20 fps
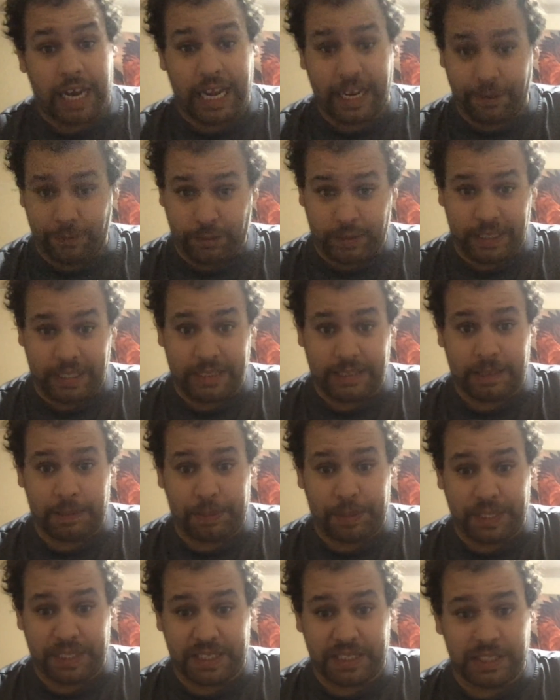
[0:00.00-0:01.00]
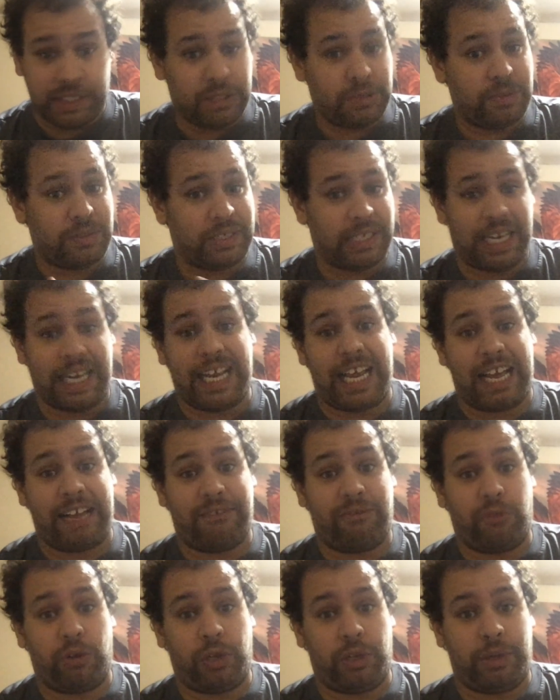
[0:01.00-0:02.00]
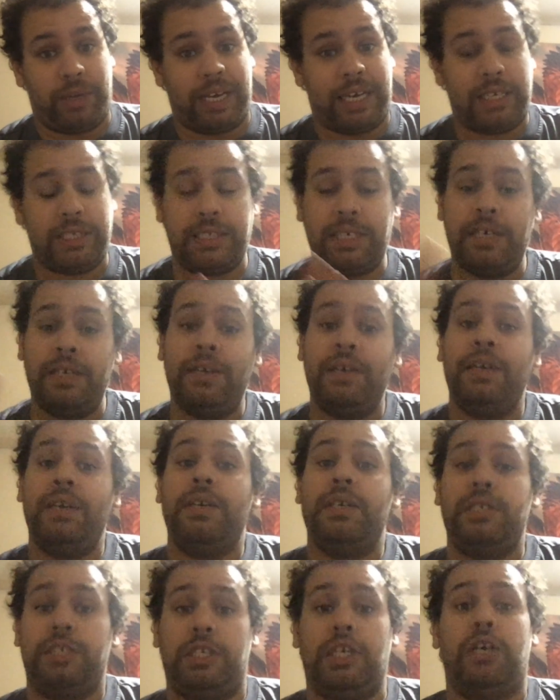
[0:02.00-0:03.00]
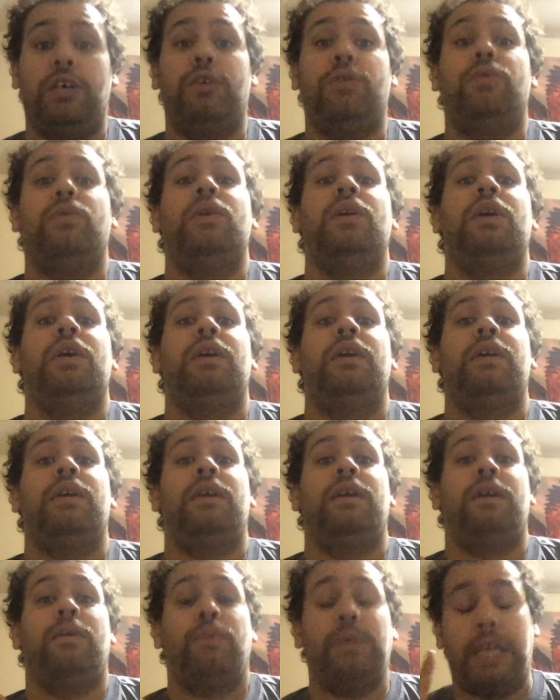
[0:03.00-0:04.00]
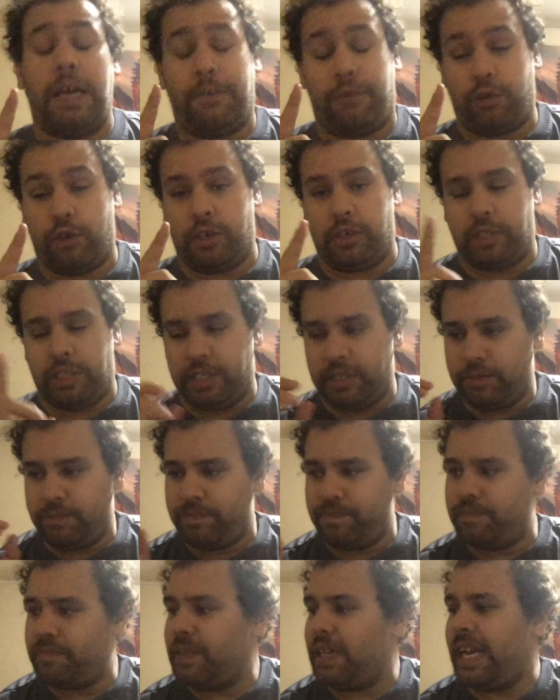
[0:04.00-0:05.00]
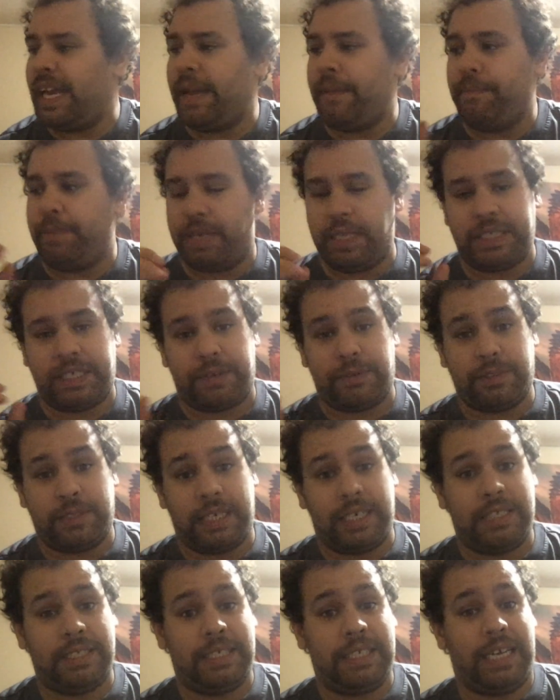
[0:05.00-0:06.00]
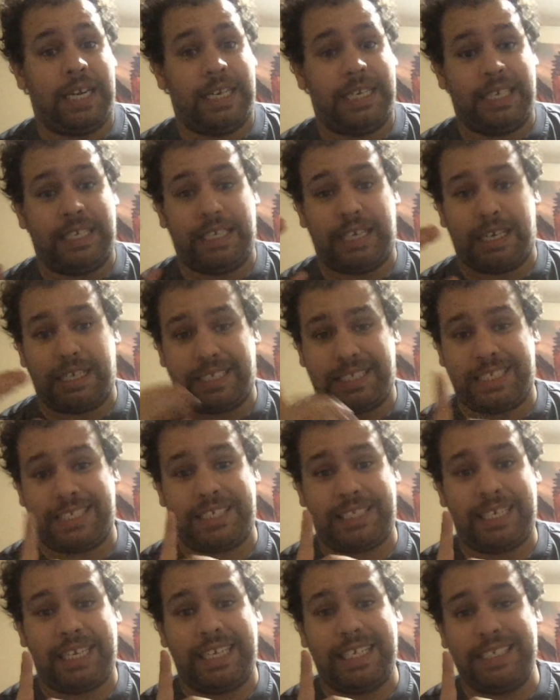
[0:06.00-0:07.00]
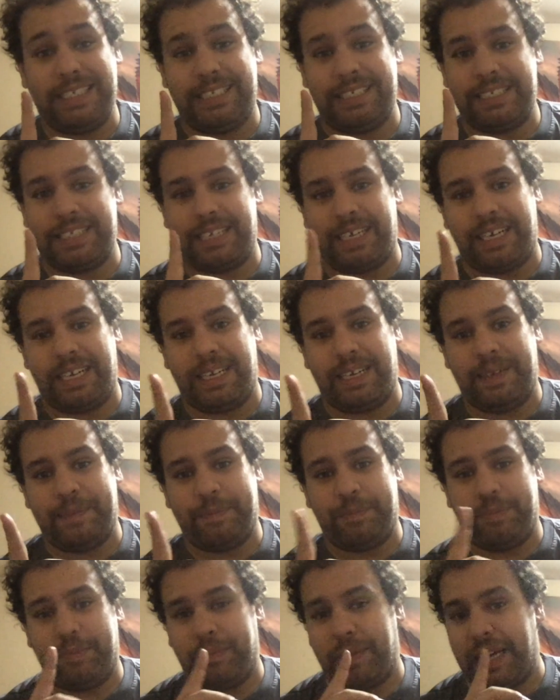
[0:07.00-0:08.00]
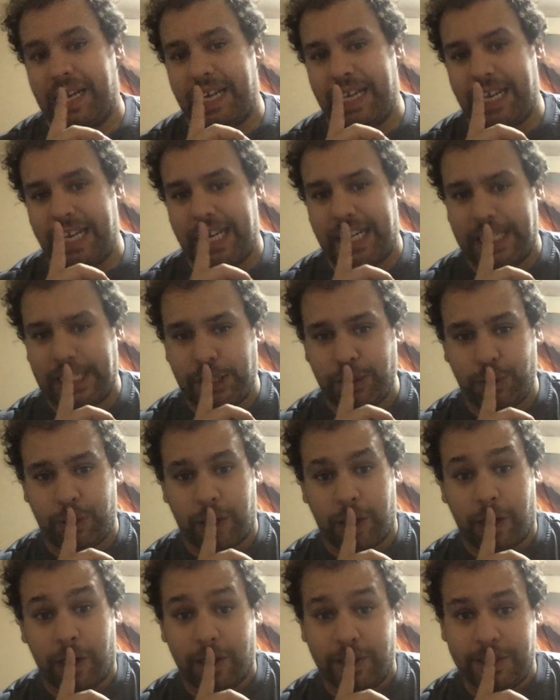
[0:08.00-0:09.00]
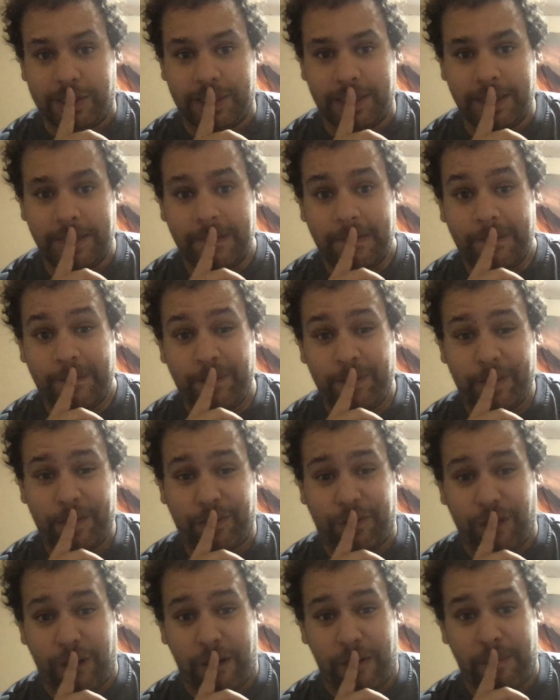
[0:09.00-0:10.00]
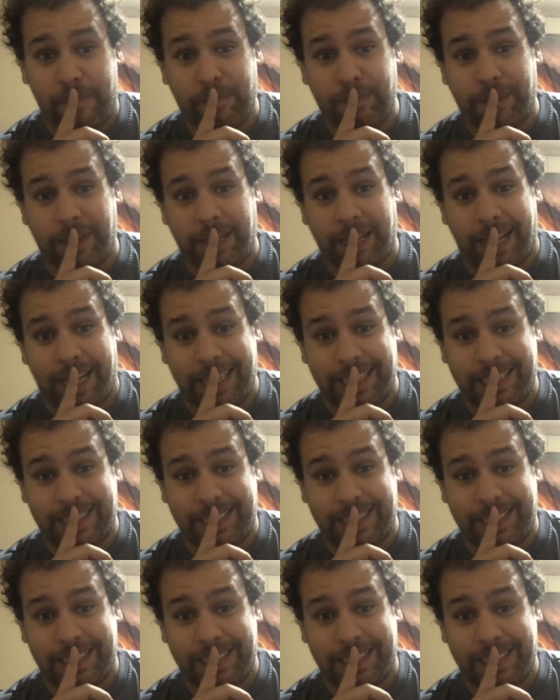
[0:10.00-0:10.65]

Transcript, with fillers: I read the piece of news that I have for you guys. So without further ado, and because I was lazy, I did not change uh, my cue cards from the last